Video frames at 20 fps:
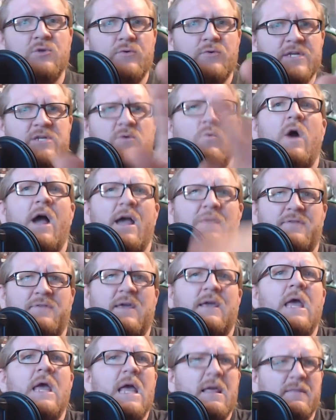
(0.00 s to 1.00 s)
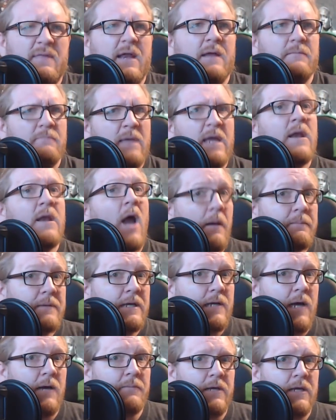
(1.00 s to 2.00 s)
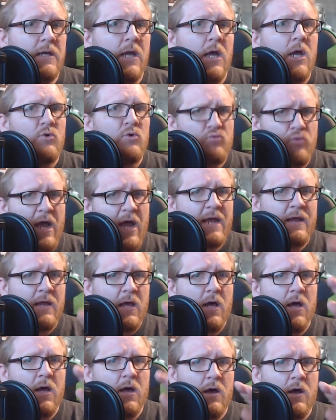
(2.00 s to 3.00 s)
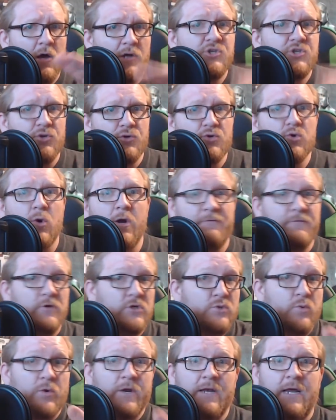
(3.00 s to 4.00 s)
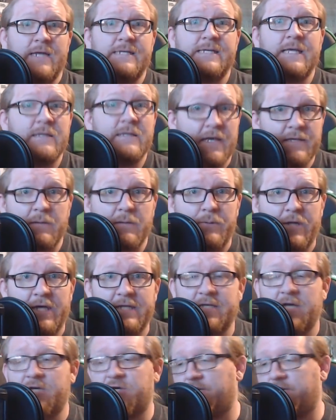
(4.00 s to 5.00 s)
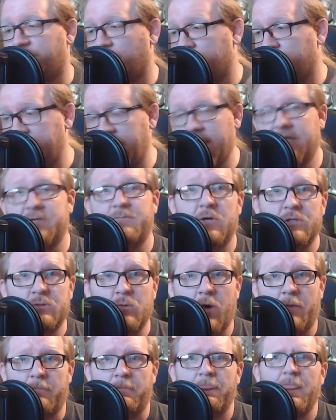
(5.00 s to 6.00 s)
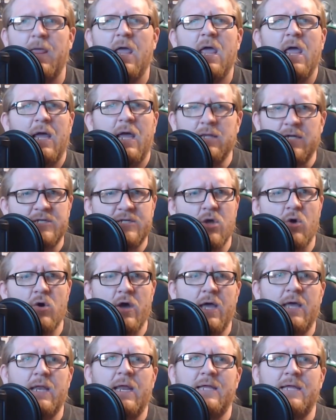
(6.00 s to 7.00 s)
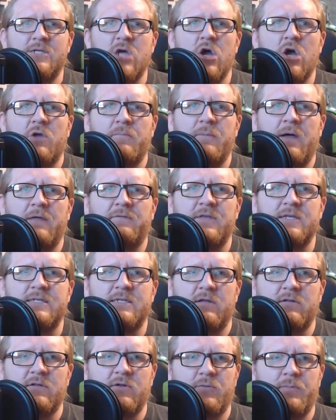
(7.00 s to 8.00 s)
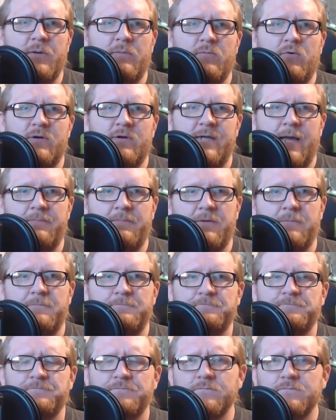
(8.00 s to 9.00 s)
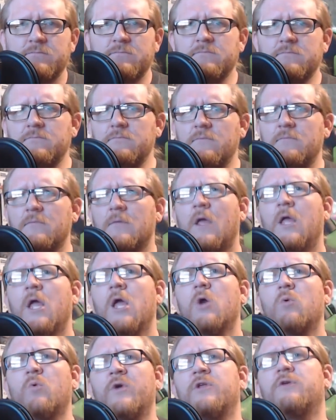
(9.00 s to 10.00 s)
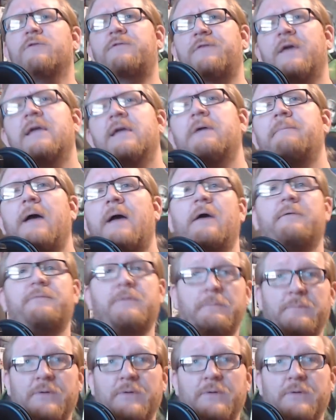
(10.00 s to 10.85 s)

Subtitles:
the reason why I think that it may not be coming right on June 21st, 2019, like the PlayStation 4 and the Xbox One. And let's go ahead and talk about this a little bit more in depth. When you think about